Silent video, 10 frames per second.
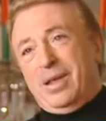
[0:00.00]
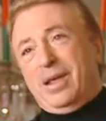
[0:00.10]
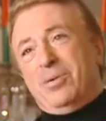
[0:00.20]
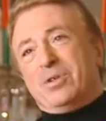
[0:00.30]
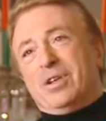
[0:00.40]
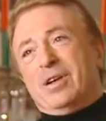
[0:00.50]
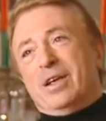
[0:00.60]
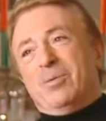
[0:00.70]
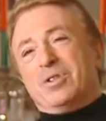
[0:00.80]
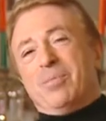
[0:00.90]
He was
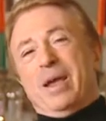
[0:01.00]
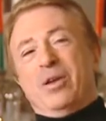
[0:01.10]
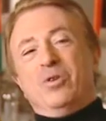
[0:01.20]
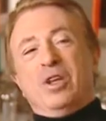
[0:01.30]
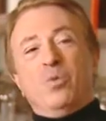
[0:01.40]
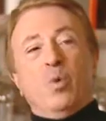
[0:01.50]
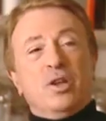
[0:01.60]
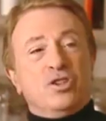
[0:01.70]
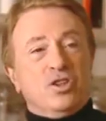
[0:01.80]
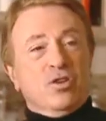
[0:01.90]
a man who didn't
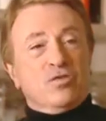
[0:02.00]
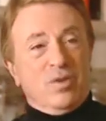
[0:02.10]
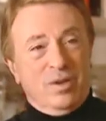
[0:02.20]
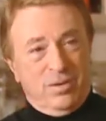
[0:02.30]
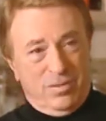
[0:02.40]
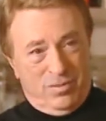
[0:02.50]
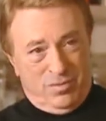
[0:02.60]
want children.